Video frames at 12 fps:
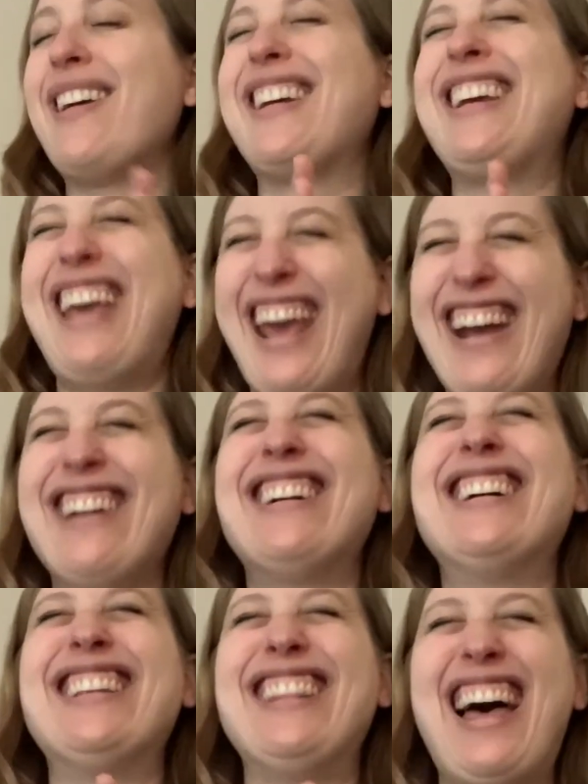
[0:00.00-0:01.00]

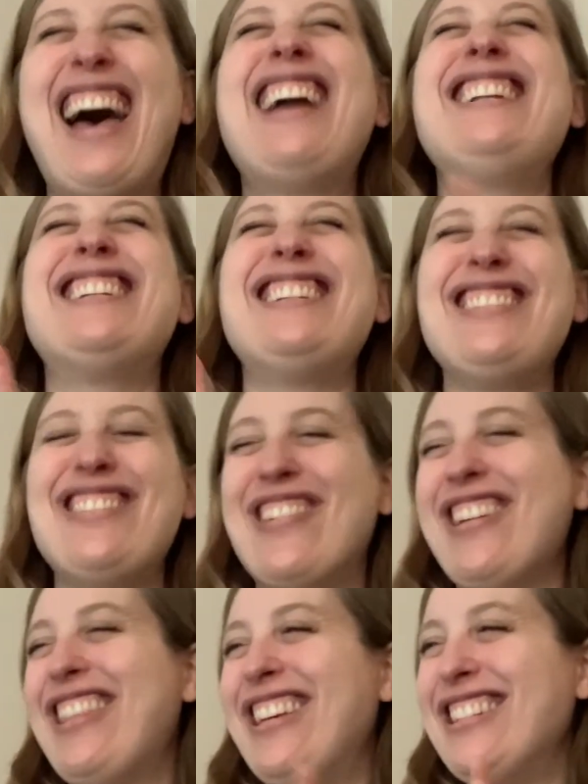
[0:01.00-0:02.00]
Carolina,
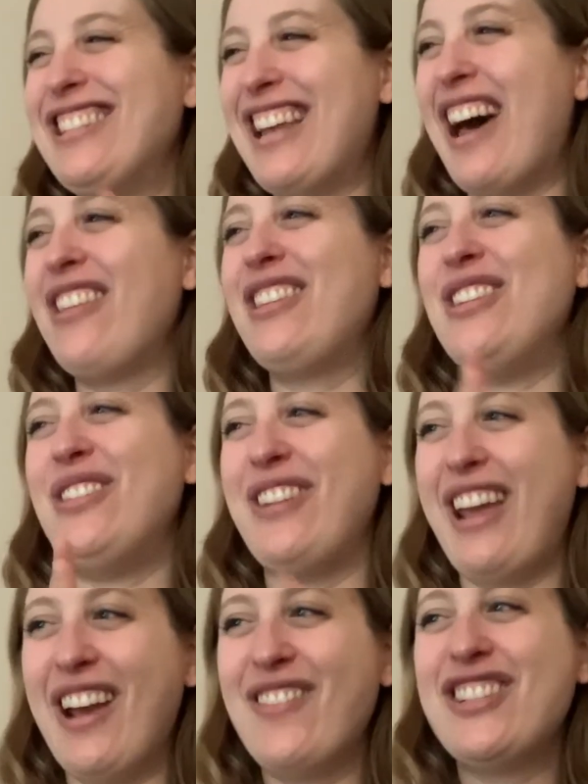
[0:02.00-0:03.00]
North and South, New
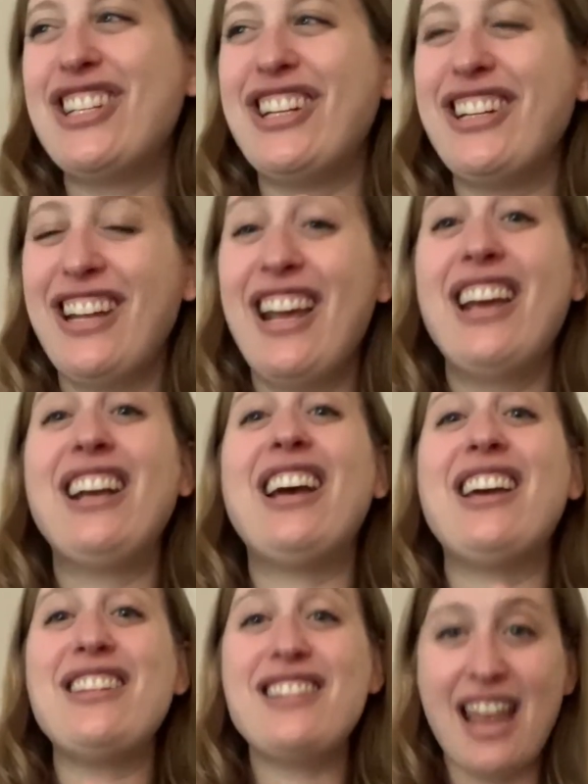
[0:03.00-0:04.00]
Hampshire,
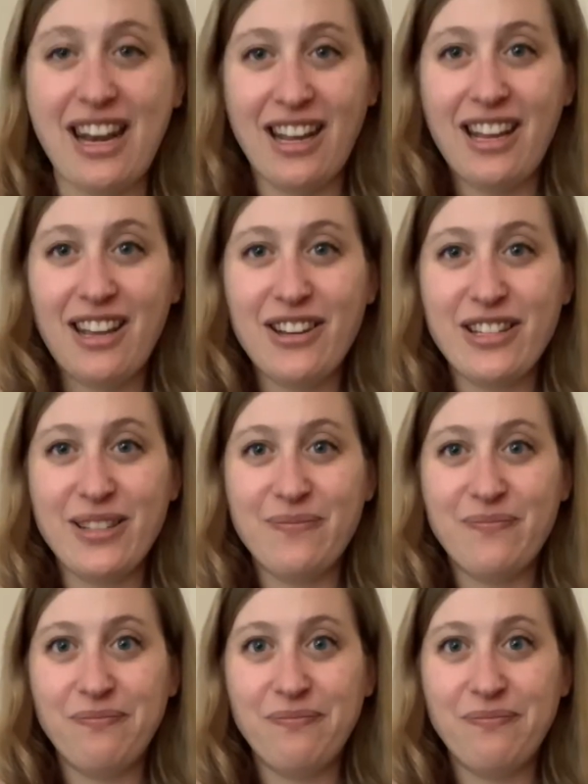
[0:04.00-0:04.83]
Connecticut.